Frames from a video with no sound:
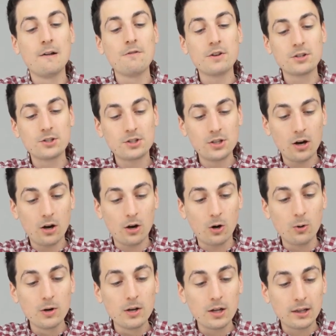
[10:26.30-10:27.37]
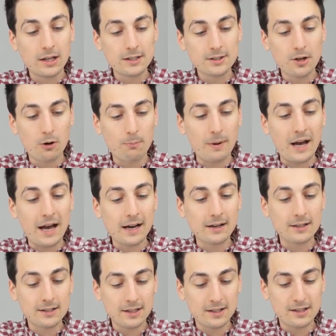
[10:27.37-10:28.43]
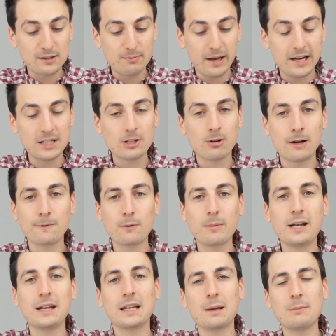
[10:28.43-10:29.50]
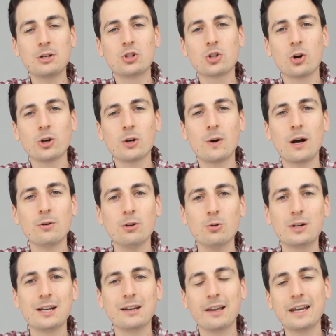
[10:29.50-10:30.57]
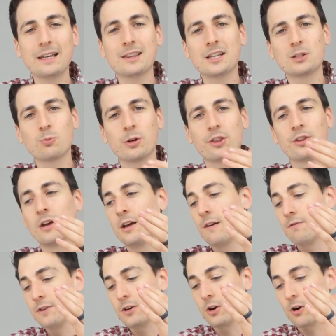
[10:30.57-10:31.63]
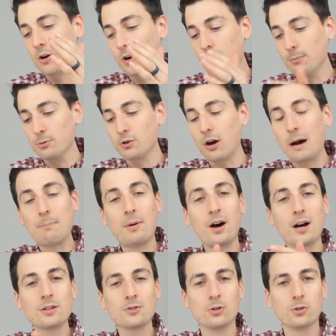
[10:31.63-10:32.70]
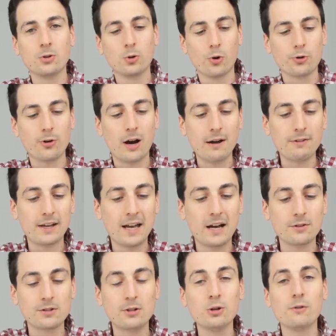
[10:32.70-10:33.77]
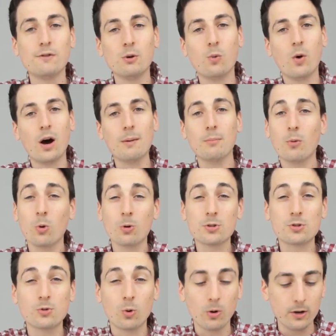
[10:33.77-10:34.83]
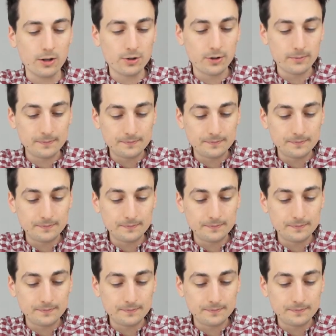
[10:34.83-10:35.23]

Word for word: So let's go back to this main screen for a minute. Let me show you how you can link this with your um, Dropbox or Google Drive accounts too if you want more storage.